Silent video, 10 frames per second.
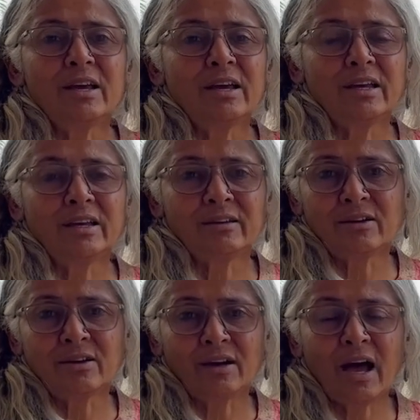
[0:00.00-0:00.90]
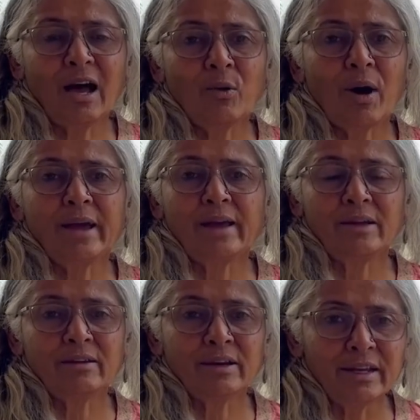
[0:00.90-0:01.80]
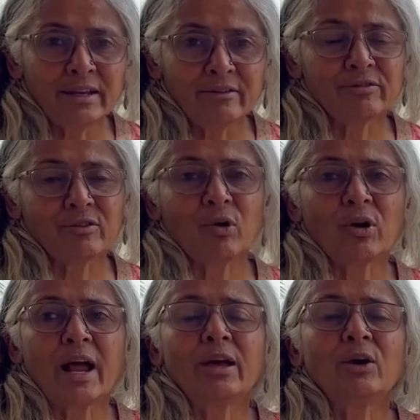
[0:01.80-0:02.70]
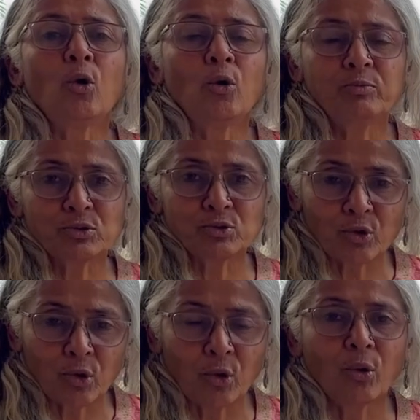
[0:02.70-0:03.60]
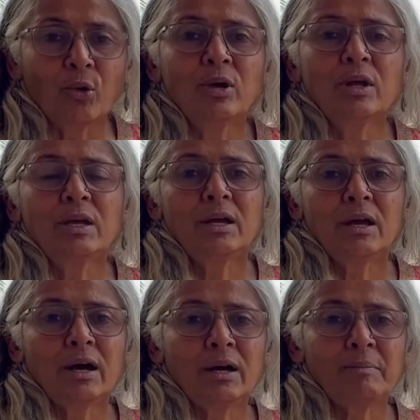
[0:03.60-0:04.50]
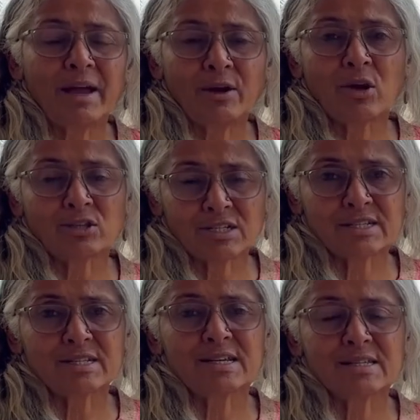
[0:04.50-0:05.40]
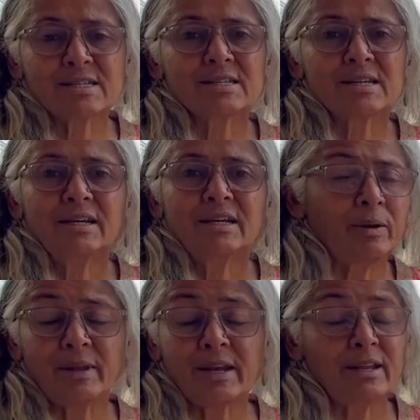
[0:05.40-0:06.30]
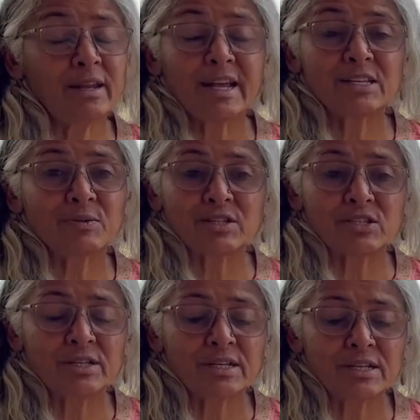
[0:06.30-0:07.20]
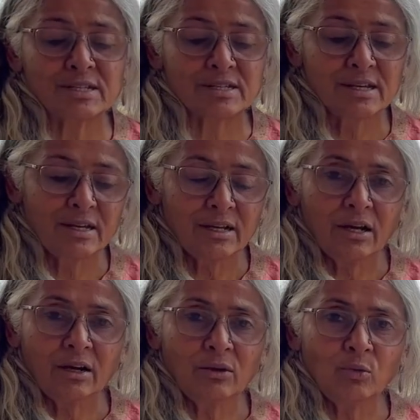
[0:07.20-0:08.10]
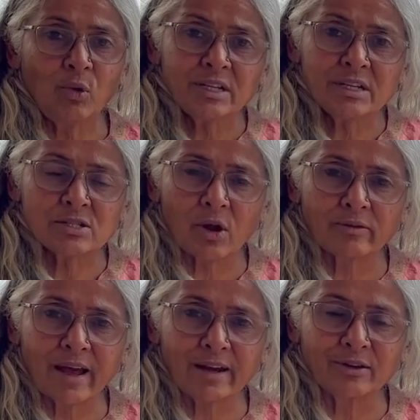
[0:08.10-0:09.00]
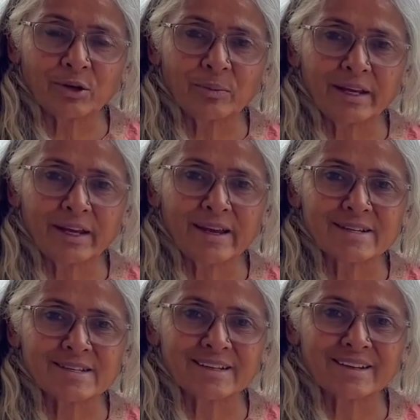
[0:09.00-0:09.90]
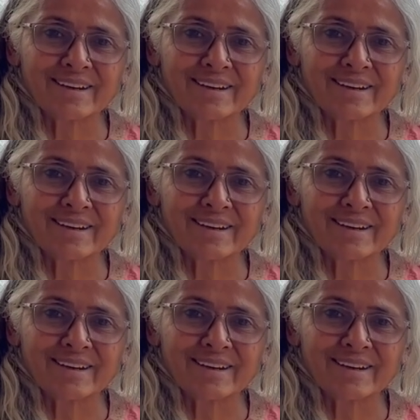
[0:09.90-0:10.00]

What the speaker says: and how I live or I hope to grow my consciousness. Then the next question is, what is nonviolent communication?